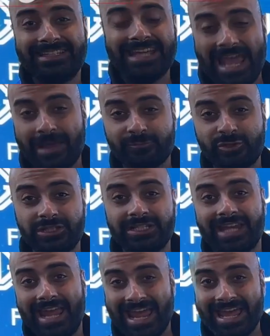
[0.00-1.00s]
the
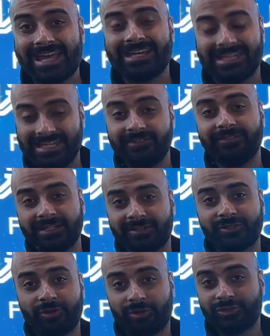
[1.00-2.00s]
MG Air EV to
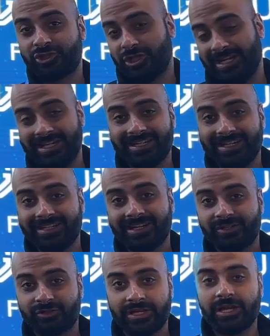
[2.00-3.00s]
launch in
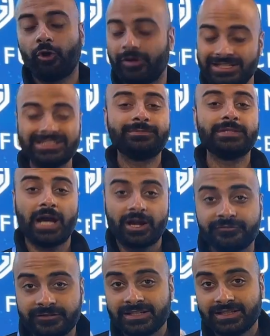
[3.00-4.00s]
India today, or at least be
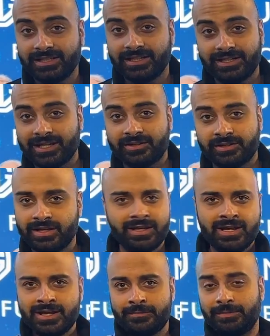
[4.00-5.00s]
unveiled in India today,
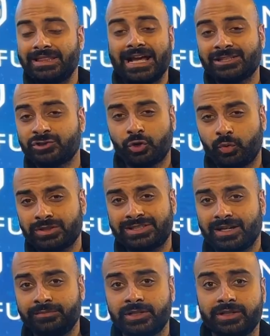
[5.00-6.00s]
but that's not what's
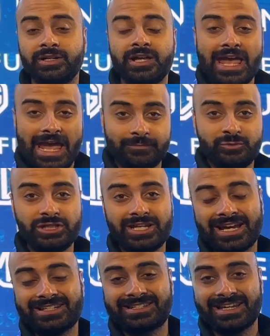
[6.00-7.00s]
come here. MG
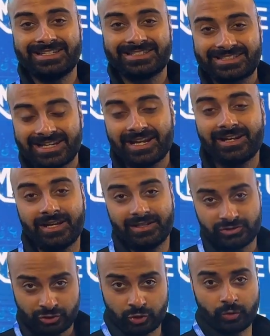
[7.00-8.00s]
has instead
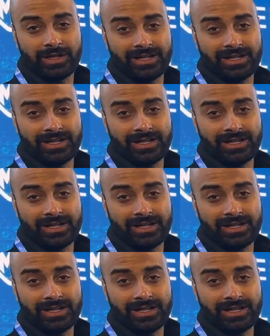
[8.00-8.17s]
showed